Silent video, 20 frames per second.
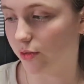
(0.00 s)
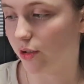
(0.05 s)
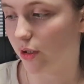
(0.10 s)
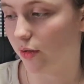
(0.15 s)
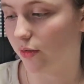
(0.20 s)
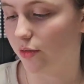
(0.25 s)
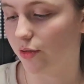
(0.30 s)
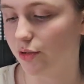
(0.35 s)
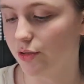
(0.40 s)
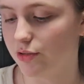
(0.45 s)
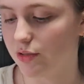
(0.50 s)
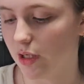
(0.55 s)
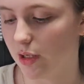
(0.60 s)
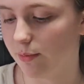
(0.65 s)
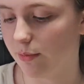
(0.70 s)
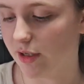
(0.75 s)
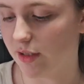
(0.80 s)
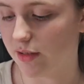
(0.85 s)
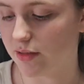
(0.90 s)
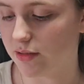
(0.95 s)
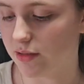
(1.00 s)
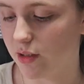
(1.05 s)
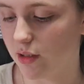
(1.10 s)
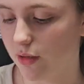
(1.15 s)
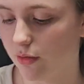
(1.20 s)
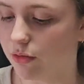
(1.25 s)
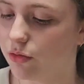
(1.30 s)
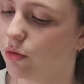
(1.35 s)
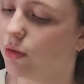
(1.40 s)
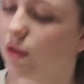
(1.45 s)
colors. I mixed
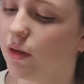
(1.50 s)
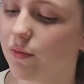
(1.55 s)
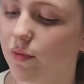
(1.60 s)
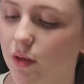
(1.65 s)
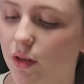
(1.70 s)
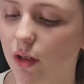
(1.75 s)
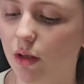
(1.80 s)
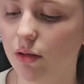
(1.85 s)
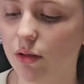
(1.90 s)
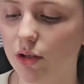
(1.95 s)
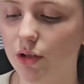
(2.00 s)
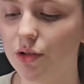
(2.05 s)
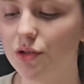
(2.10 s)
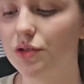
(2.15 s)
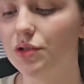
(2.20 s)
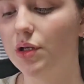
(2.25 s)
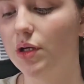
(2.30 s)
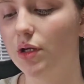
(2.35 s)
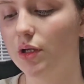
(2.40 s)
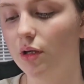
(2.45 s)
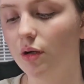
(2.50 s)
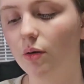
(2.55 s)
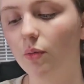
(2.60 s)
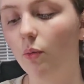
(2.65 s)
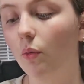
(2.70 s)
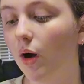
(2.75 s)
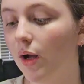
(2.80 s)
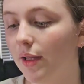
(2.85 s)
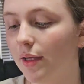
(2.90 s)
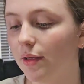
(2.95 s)
3 different colors,
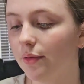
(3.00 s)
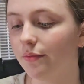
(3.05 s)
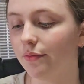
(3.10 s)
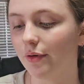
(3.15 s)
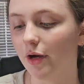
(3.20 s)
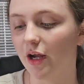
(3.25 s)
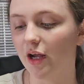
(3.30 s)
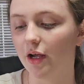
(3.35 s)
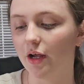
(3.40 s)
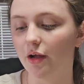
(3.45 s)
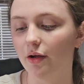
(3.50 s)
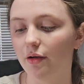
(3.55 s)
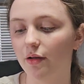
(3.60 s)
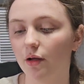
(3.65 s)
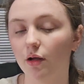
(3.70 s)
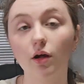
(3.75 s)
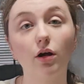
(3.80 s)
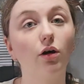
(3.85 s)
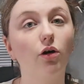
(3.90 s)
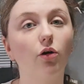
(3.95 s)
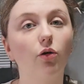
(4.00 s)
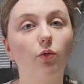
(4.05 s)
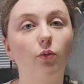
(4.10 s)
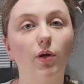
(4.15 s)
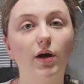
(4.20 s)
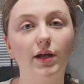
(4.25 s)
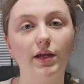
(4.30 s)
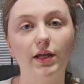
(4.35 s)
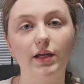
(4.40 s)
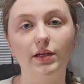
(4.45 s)
white and red,
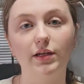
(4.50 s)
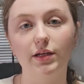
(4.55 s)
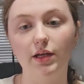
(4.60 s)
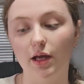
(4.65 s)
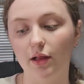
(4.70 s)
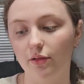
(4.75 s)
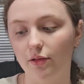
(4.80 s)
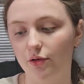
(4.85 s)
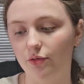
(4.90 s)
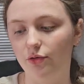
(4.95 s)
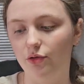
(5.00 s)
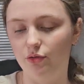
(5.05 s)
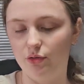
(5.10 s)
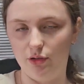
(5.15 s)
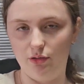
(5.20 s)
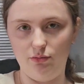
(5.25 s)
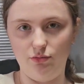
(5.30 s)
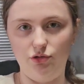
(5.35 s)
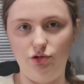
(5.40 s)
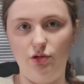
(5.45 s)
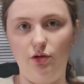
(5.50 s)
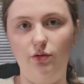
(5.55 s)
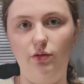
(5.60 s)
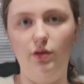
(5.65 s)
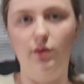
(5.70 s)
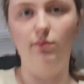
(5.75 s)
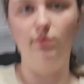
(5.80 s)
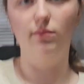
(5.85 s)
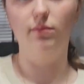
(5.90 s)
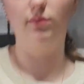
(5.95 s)
white and yellow. You can show
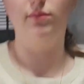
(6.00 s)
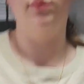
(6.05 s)
them